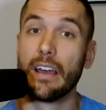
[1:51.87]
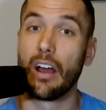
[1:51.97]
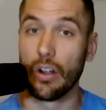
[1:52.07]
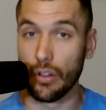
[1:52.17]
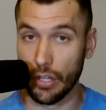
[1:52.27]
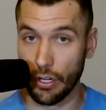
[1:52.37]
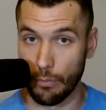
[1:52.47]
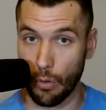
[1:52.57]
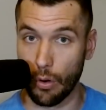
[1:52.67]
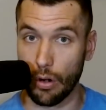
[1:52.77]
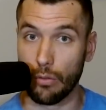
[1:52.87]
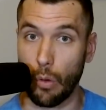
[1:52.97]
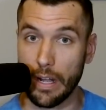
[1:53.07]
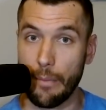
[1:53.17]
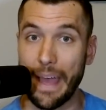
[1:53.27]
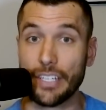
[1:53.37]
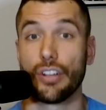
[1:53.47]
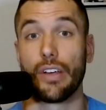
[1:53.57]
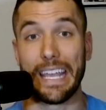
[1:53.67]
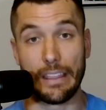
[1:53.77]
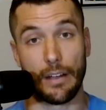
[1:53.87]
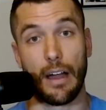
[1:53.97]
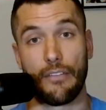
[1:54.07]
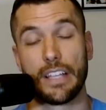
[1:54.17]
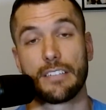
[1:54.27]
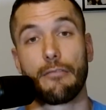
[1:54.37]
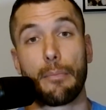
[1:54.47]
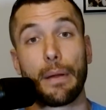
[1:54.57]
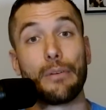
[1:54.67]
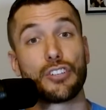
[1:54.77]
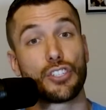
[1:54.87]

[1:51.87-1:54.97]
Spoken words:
are a little more one-dimensional in their offensive approach.